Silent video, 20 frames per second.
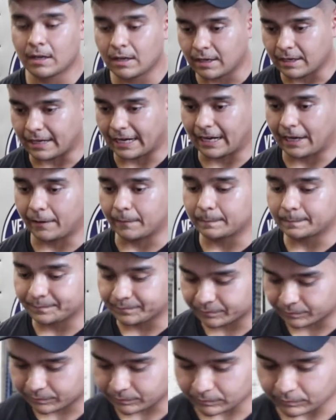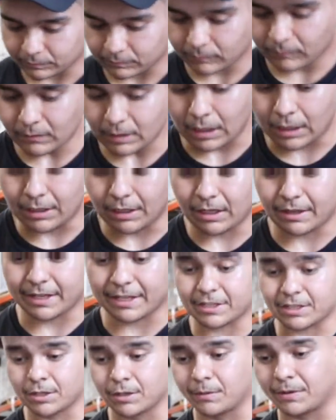Now, another thing,
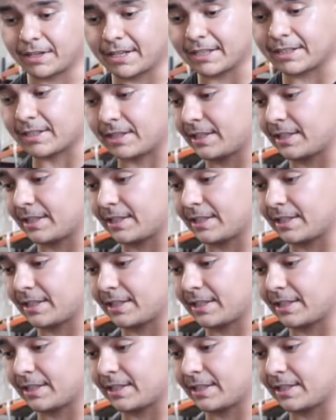too, when you get to the